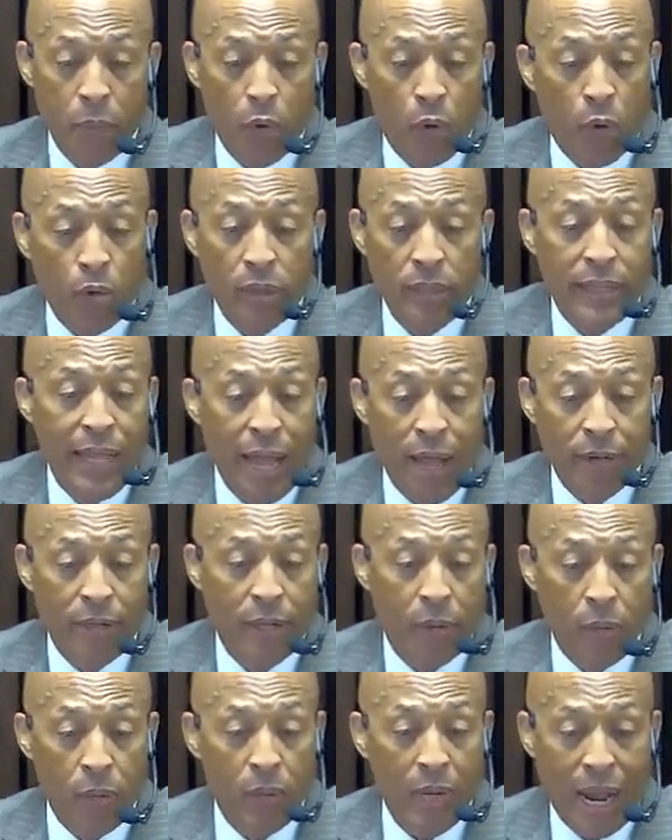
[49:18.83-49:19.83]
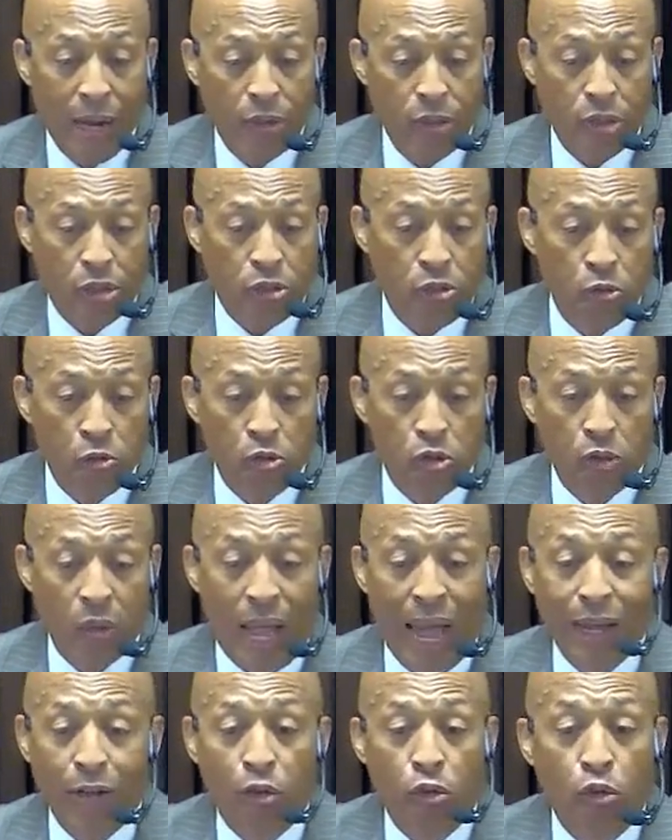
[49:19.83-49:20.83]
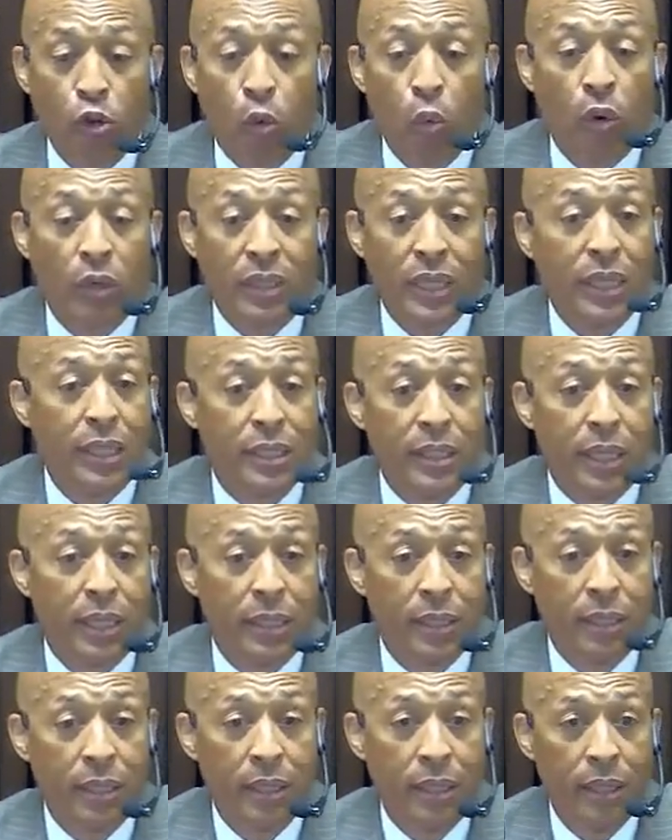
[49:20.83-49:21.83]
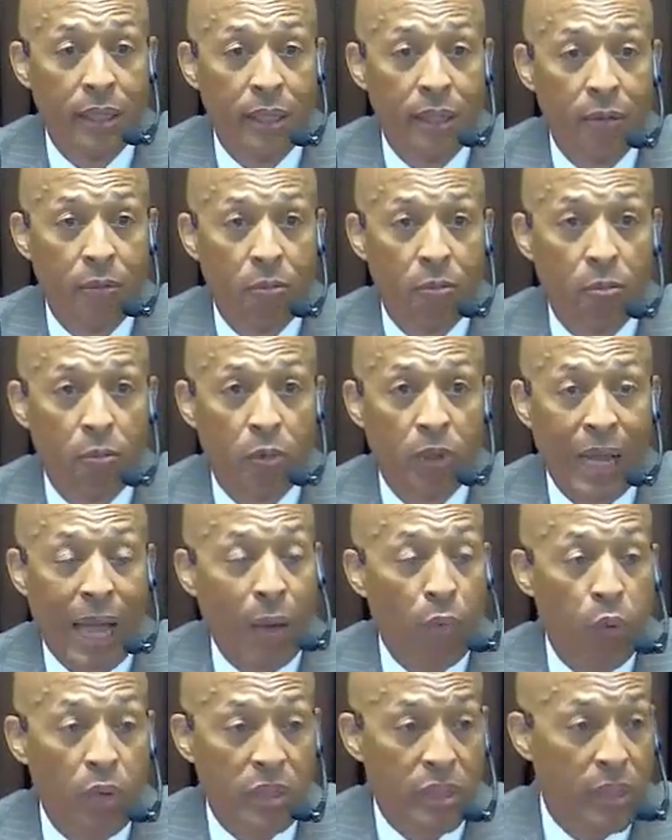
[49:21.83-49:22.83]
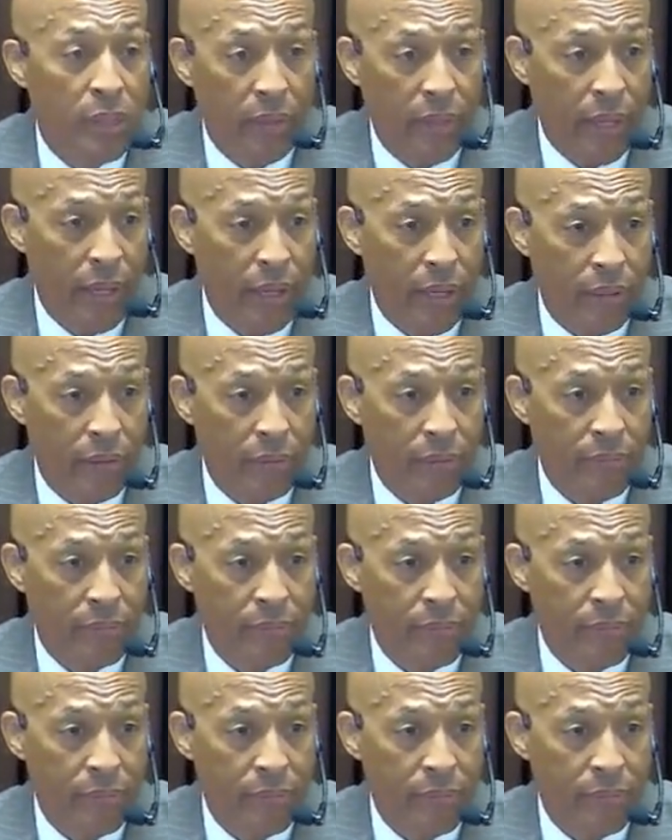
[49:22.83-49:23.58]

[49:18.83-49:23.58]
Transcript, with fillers: We were only down there when we were out of school, so I don't know what they did when I wasn't there.